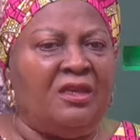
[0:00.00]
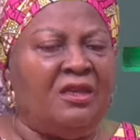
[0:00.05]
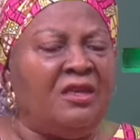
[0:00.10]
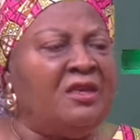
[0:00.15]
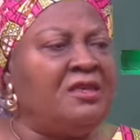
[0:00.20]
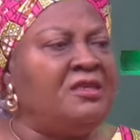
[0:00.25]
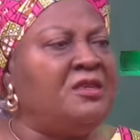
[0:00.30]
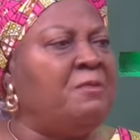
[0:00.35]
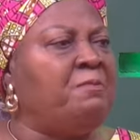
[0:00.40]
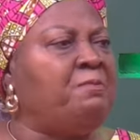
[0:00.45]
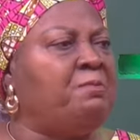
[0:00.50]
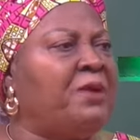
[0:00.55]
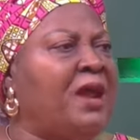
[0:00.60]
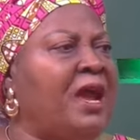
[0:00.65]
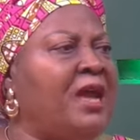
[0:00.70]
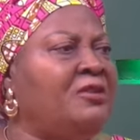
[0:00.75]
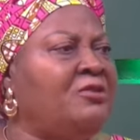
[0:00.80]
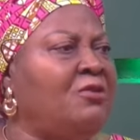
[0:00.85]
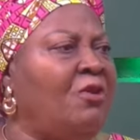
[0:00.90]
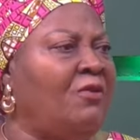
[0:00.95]
is the
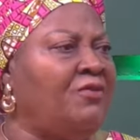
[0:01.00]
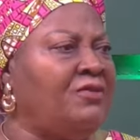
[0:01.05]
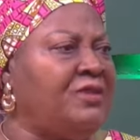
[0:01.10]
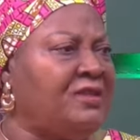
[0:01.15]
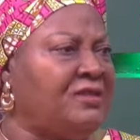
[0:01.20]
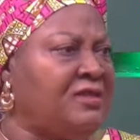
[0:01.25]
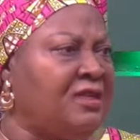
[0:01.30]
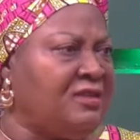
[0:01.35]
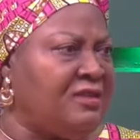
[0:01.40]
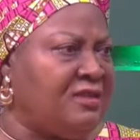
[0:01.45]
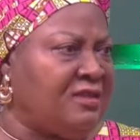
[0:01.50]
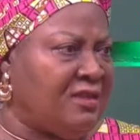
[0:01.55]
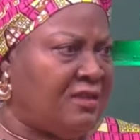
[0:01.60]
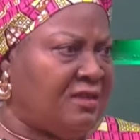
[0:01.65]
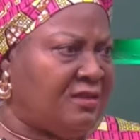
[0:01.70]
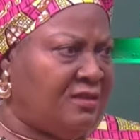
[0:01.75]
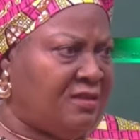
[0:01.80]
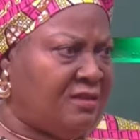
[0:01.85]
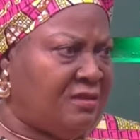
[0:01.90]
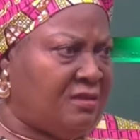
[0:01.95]
pride of the citizens.